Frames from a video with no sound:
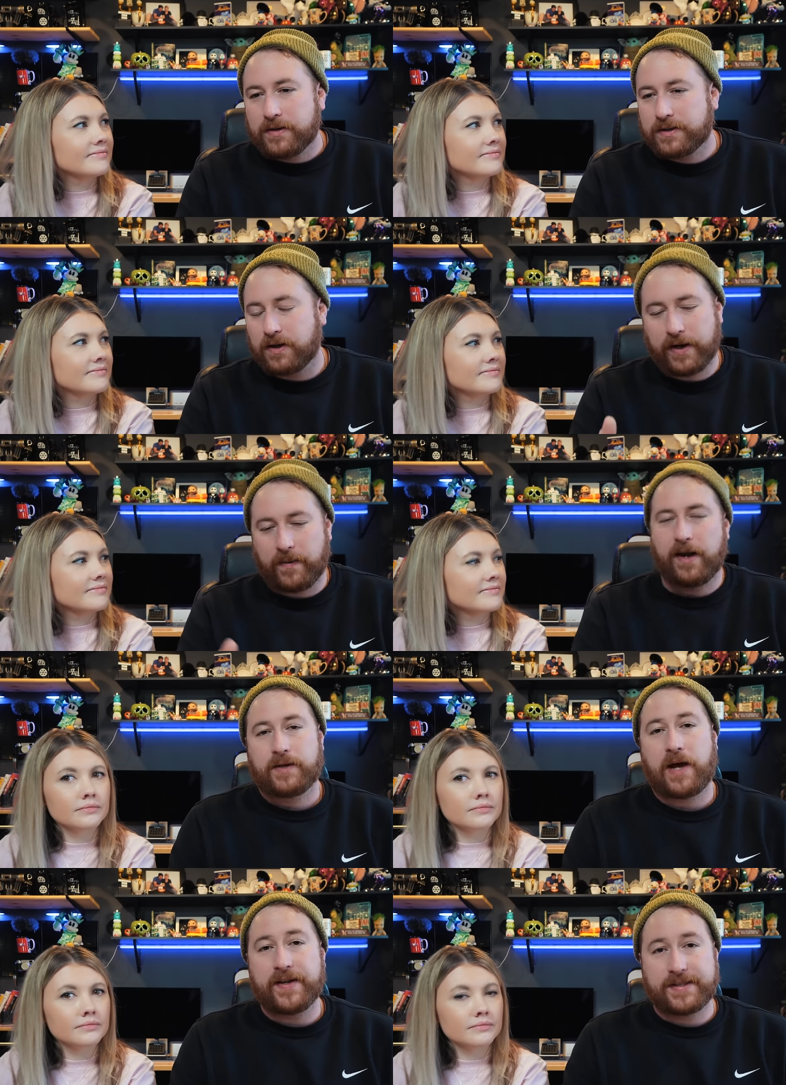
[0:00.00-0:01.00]
Speaker 1: Hmm. So anyway,
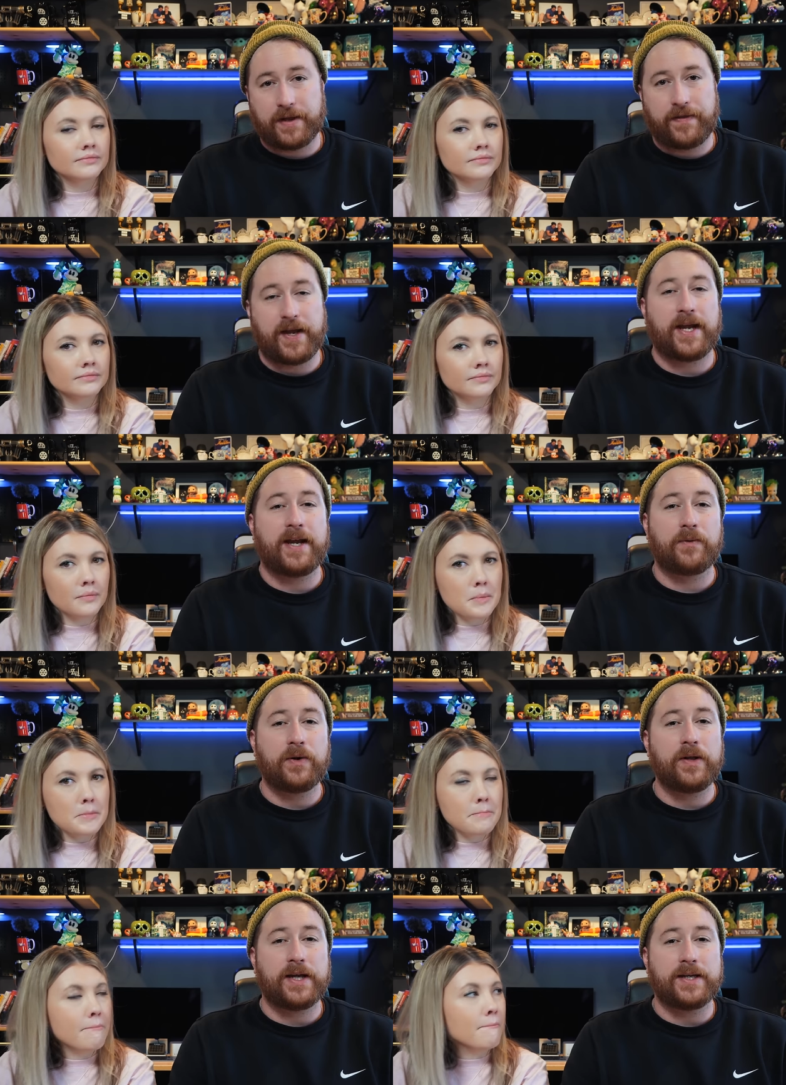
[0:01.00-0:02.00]
now this is the thing. It
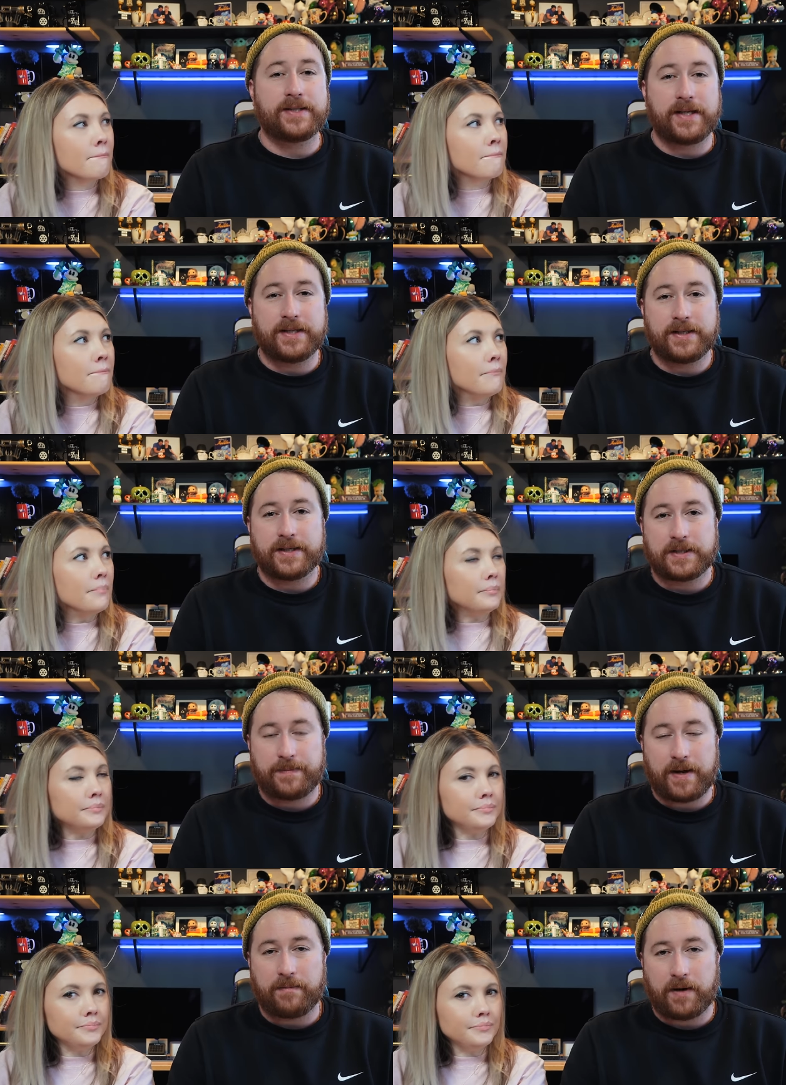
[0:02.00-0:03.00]
really is easy to
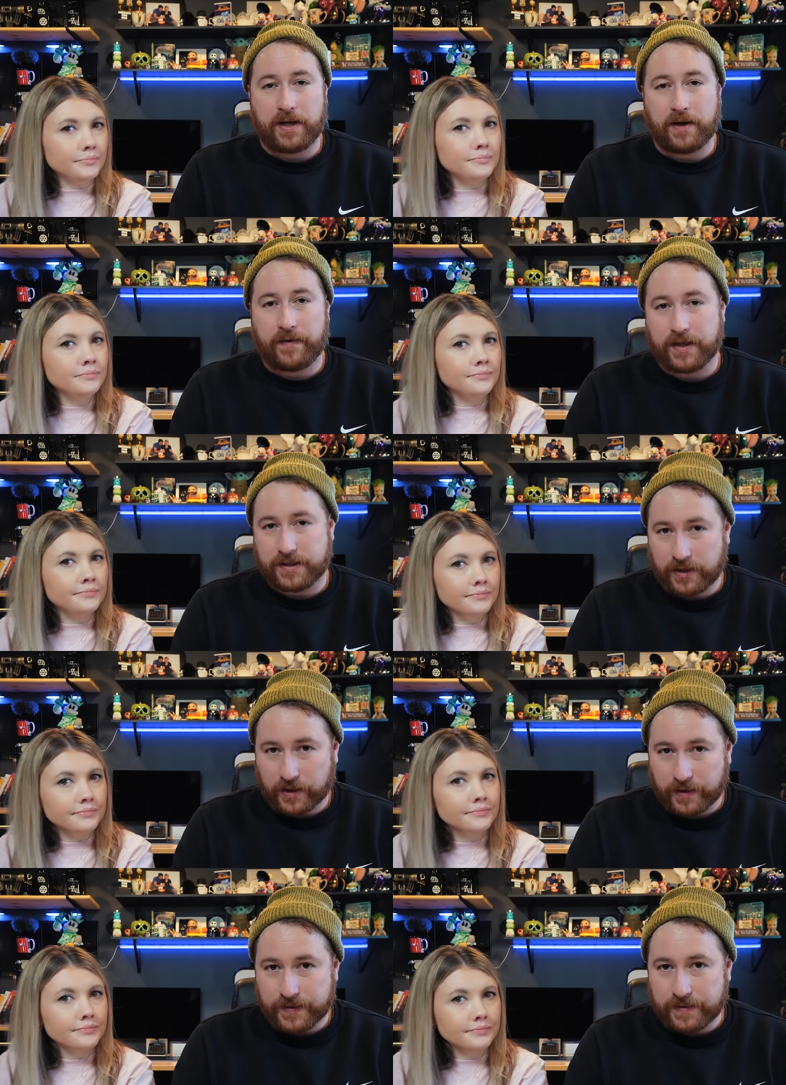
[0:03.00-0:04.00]
spend money on the mm-hmm. Disney
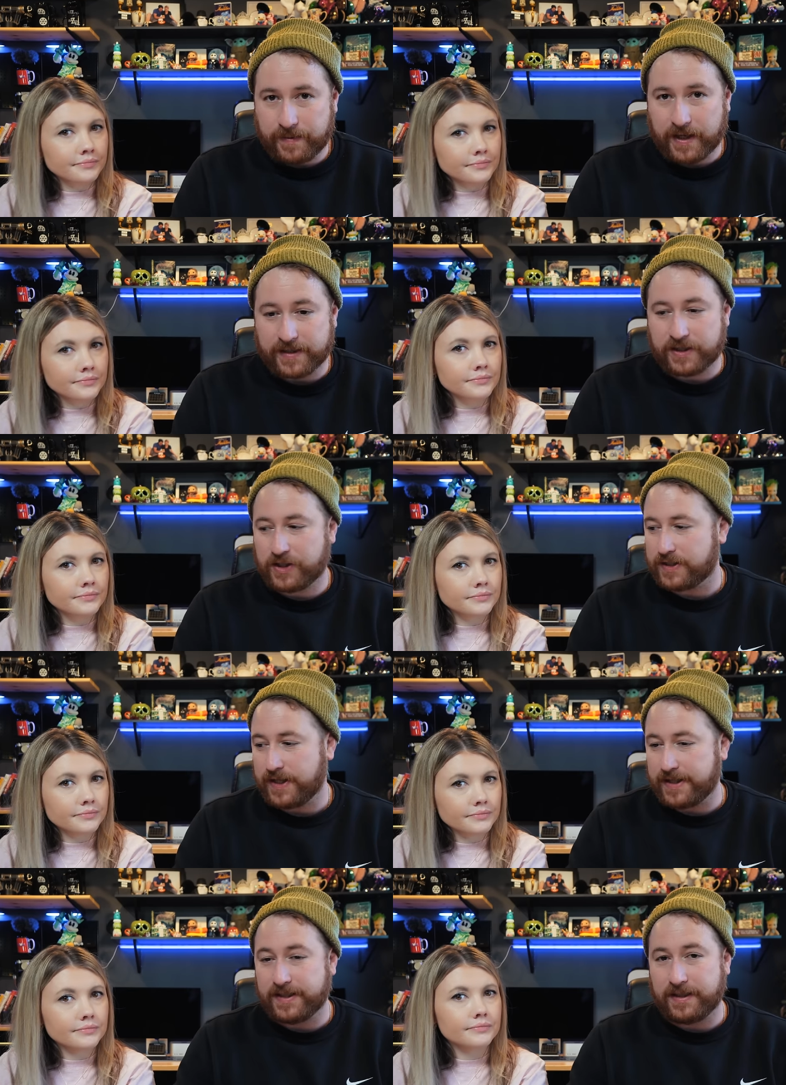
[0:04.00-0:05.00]
cruise because it's
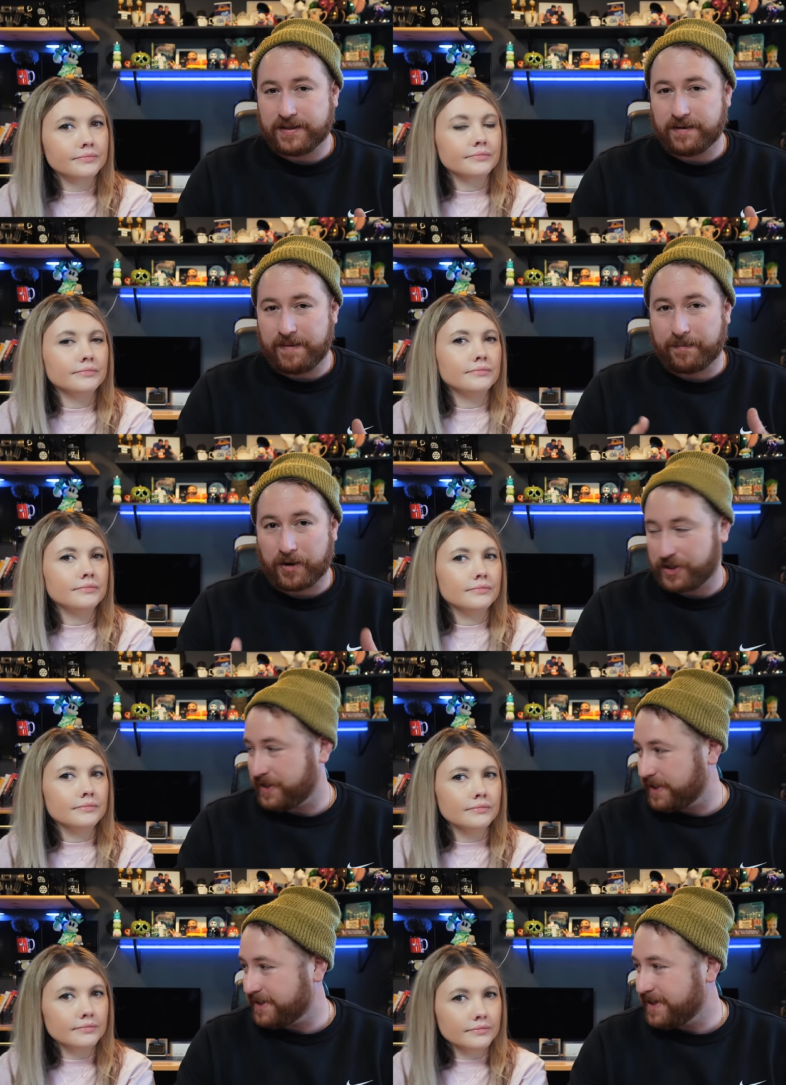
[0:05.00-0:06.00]
just easy to make
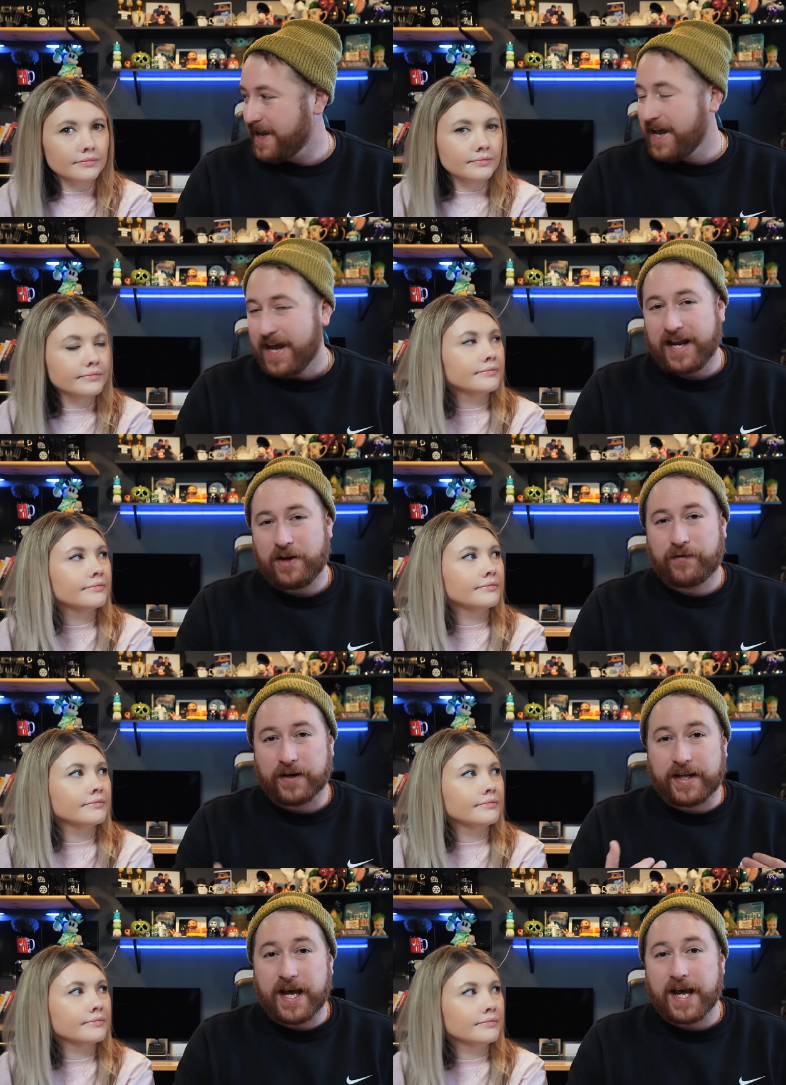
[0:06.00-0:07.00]
purchases, mm -hmm. and you
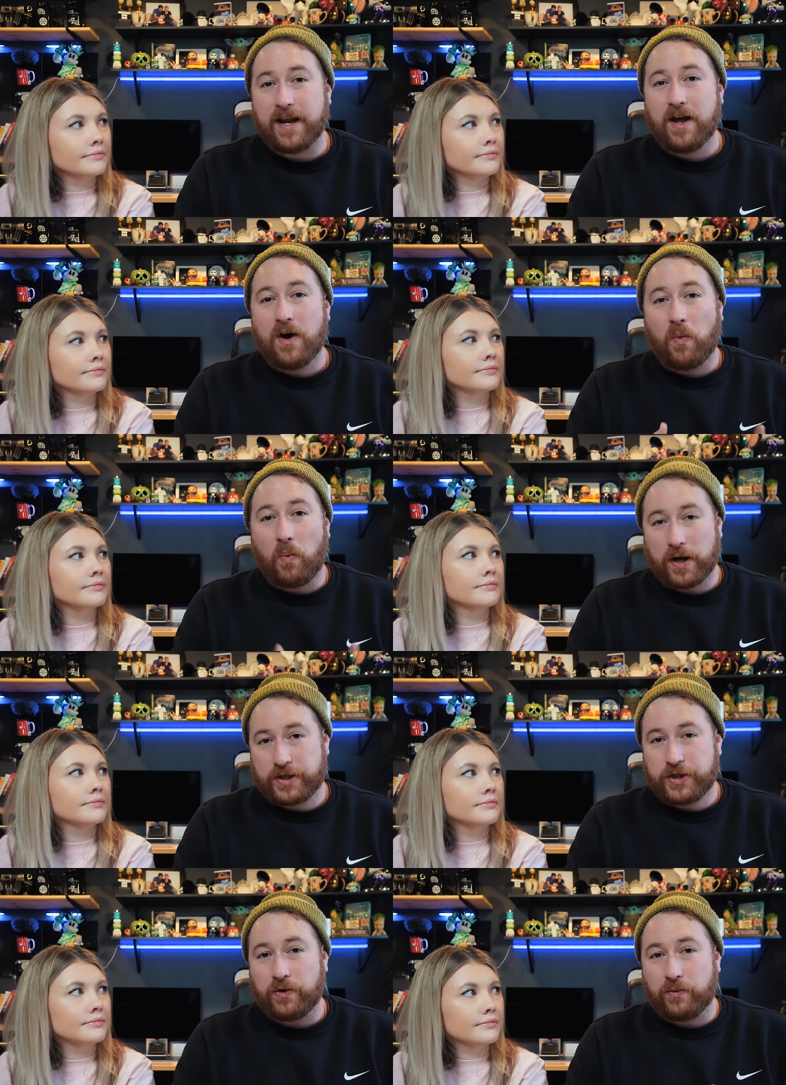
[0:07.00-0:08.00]
forget
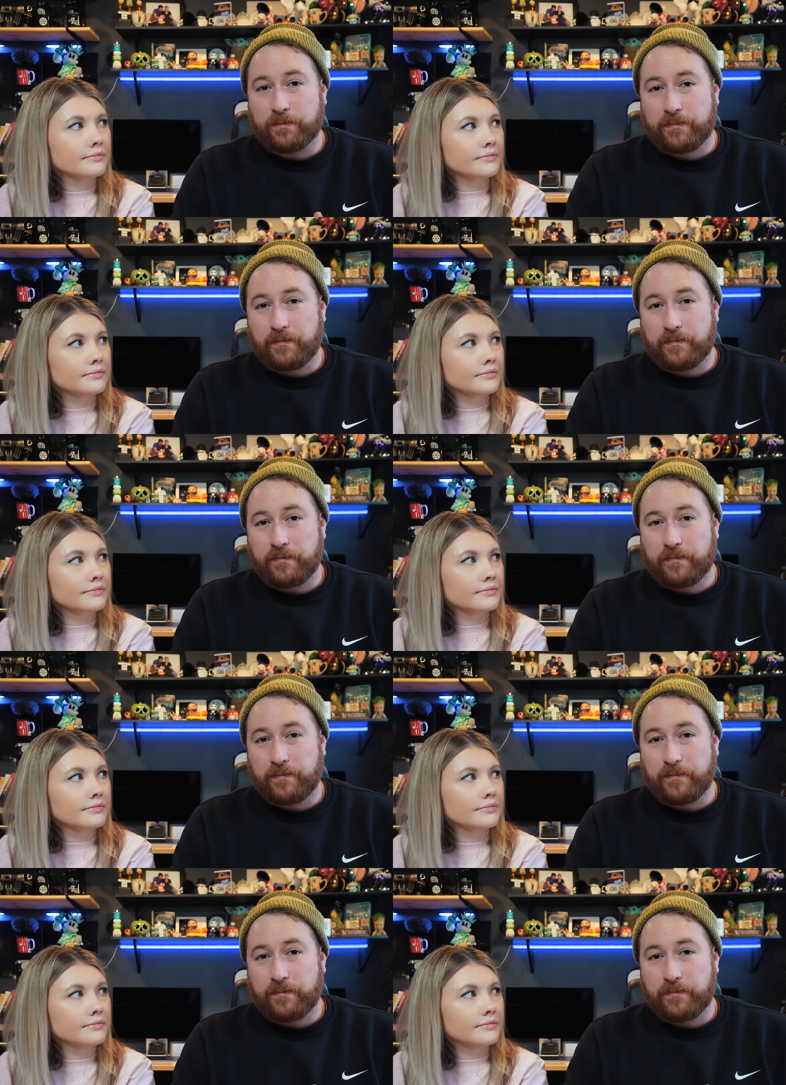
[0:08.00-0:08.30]
what you